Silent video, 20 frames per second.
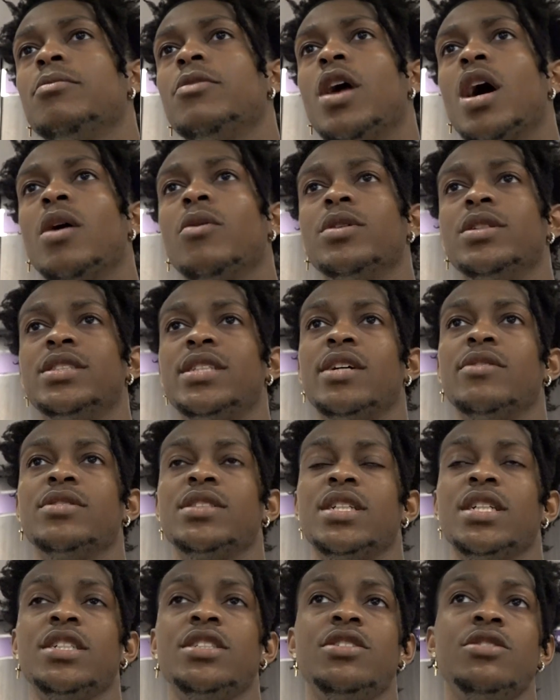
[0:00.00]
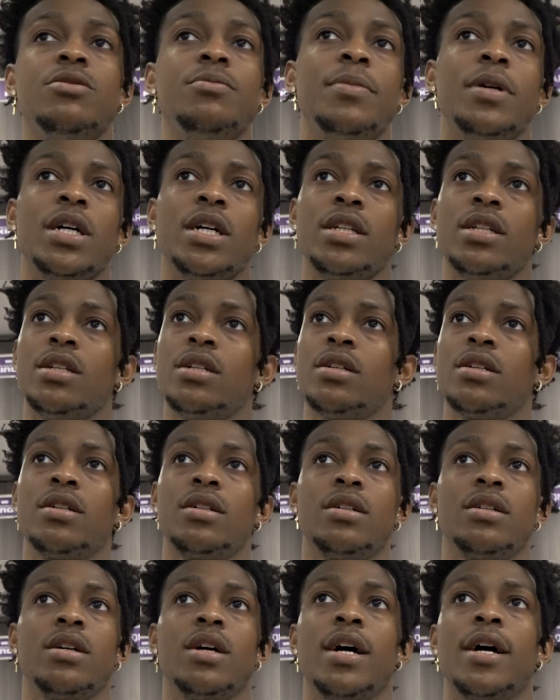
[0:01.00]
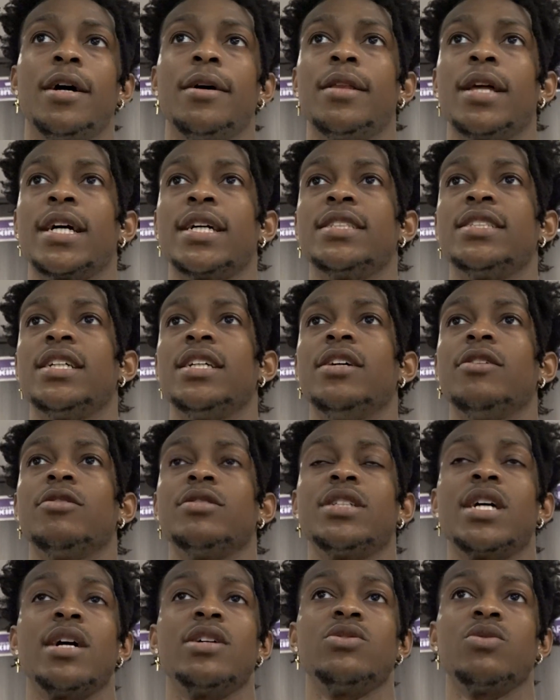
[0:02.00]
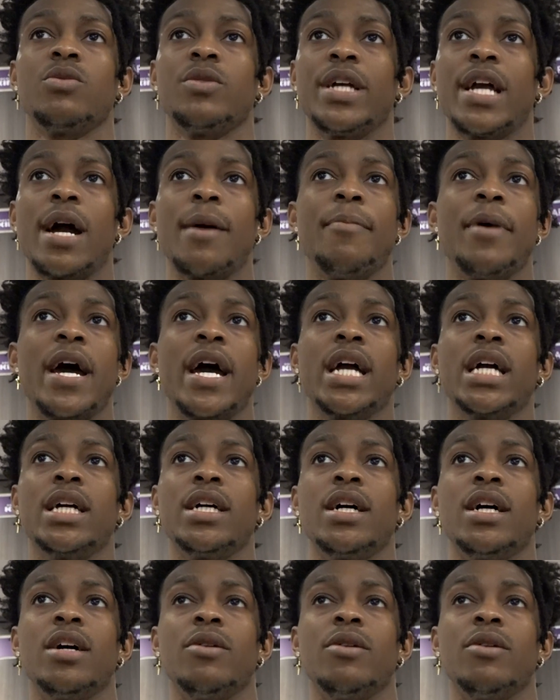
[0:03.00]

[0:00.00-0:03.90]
No, I wouldn't say it was an issue, but like I said, there were times where we got back.